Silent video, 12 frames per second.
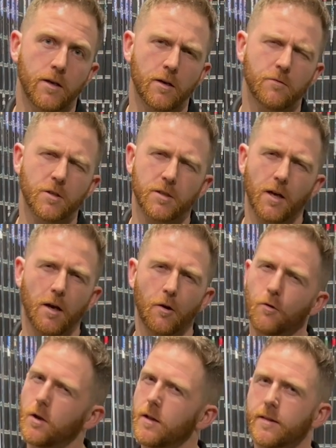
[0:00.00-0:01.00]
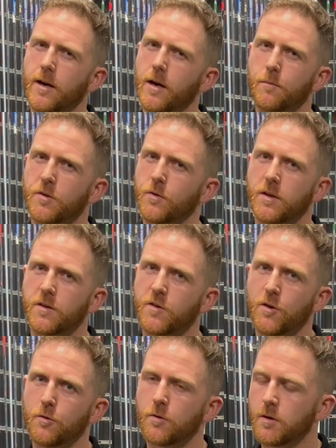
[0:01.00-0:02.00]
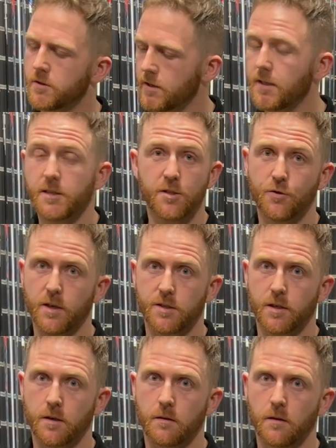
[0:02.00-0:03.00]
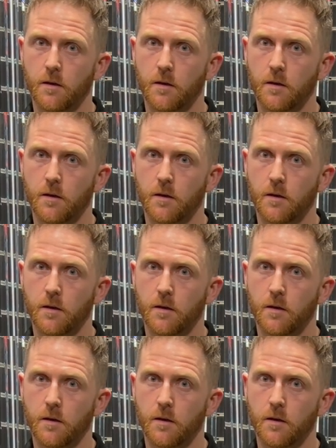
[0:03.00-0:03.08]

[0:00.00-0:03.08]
There's not a whole lot there between the two, so that's interesting.